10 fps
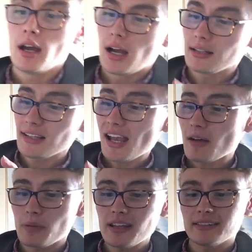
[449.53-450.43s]
And
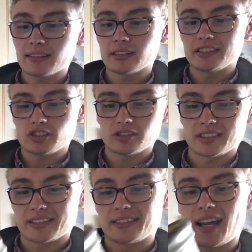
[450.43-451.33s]
yeah, basically it's just
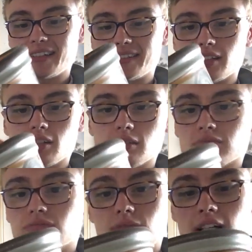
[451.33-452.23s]
this nice
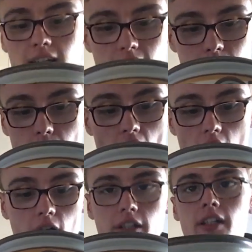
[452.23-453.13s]
little
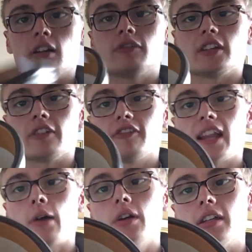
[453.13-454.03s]
pot, you know, for your flower.